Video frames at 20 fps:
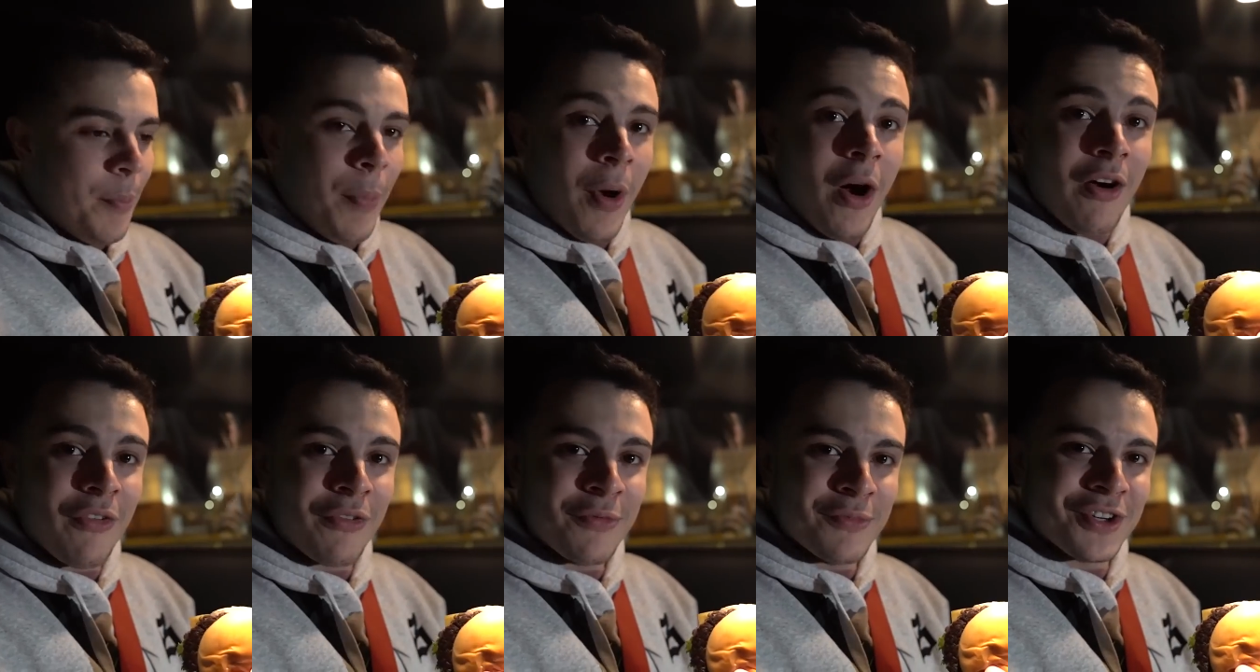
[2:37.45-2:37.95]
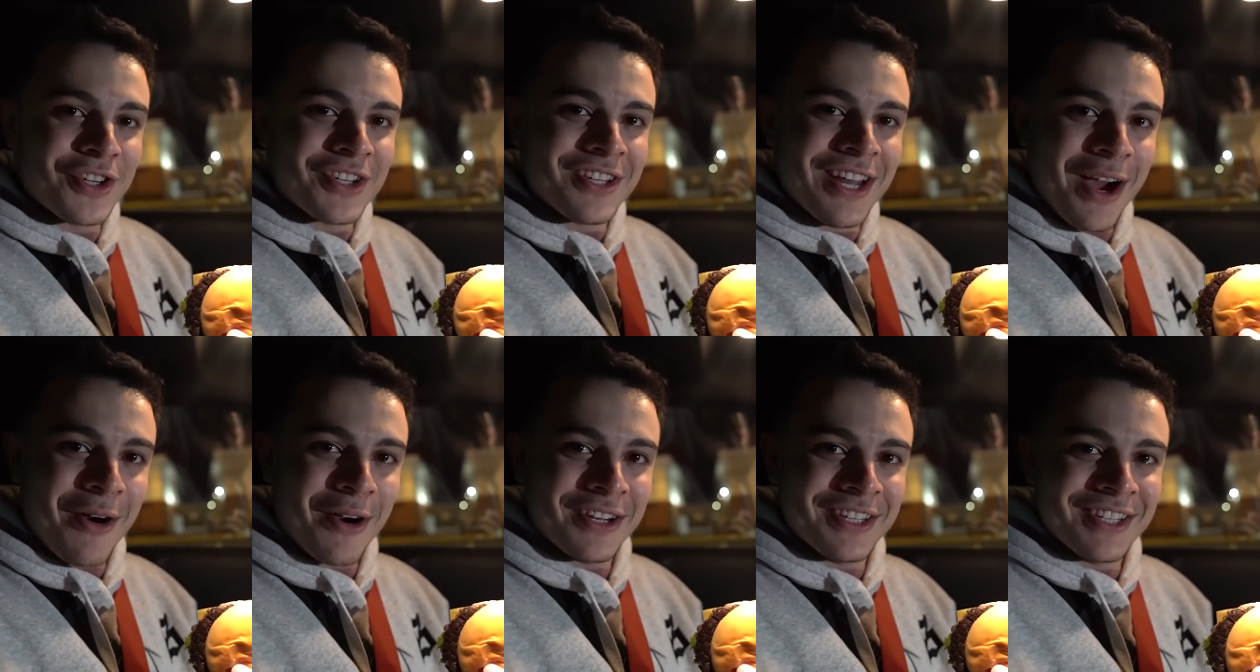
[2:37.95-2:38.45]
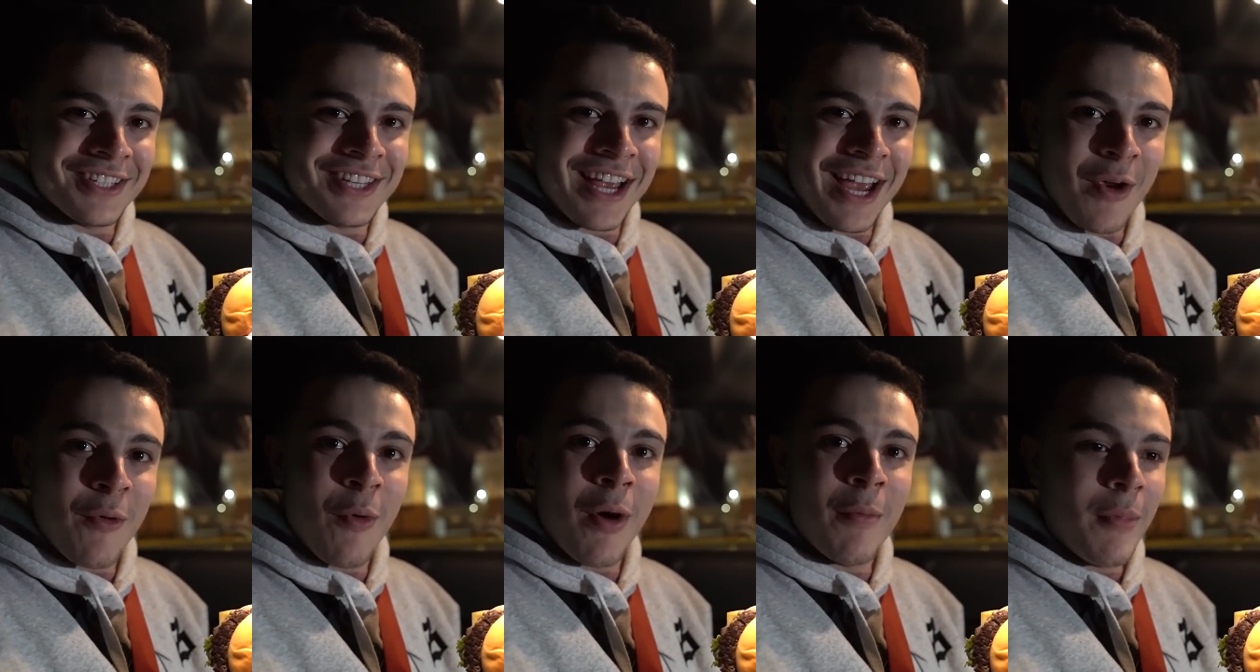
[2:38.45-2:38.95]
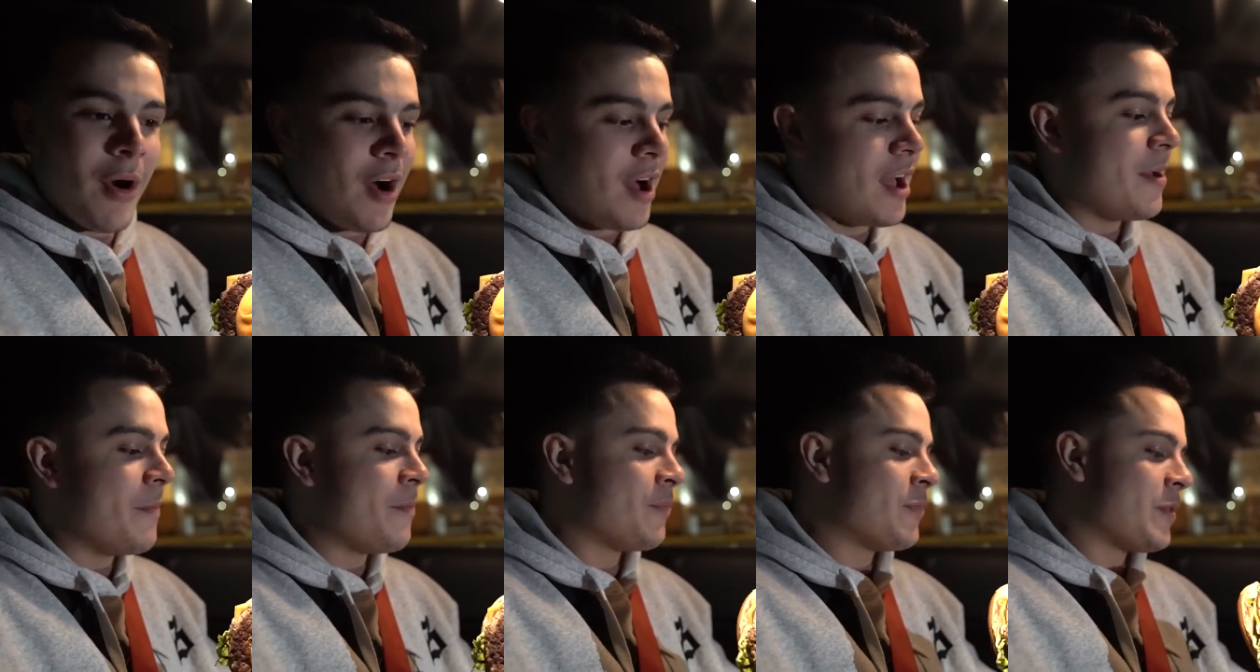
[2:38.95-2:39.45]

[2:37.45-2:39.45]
Apart from just now, I did take one bite.